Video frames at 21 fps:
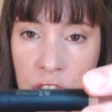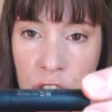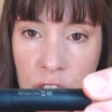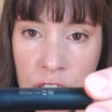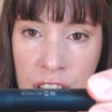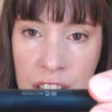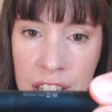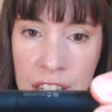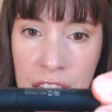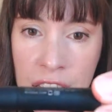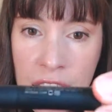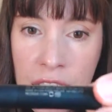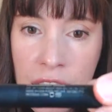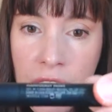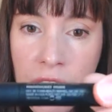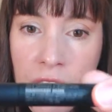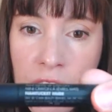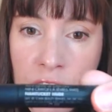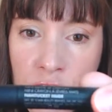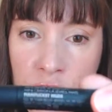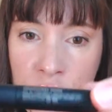a Tristique
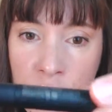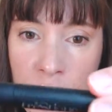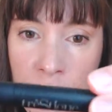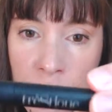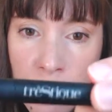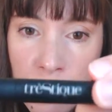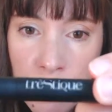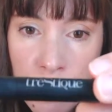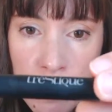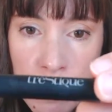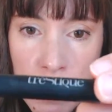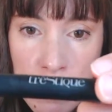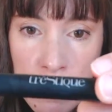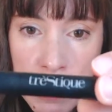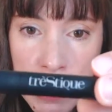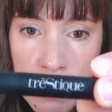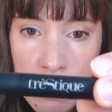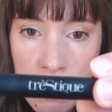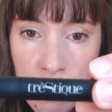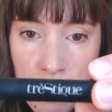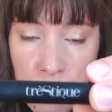eyeshadow from
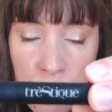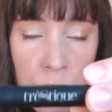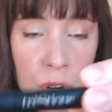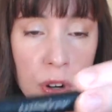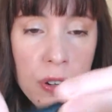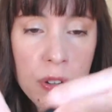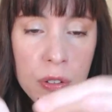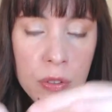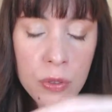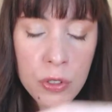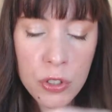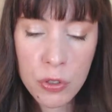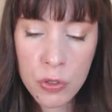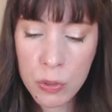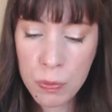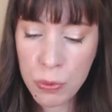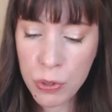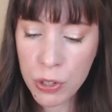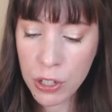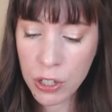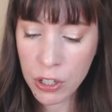Ipsy before, which
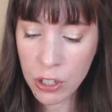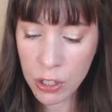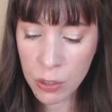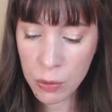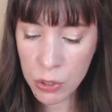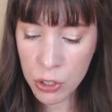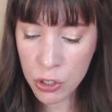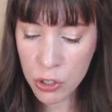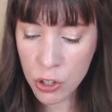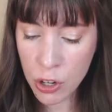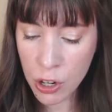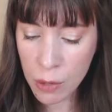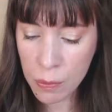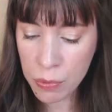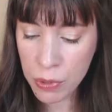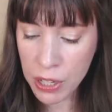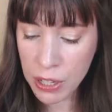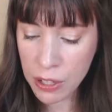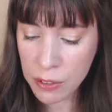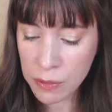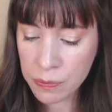was pretty good. It was dark
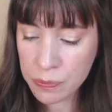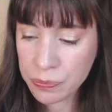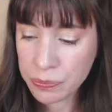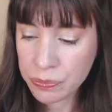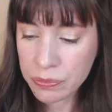brown.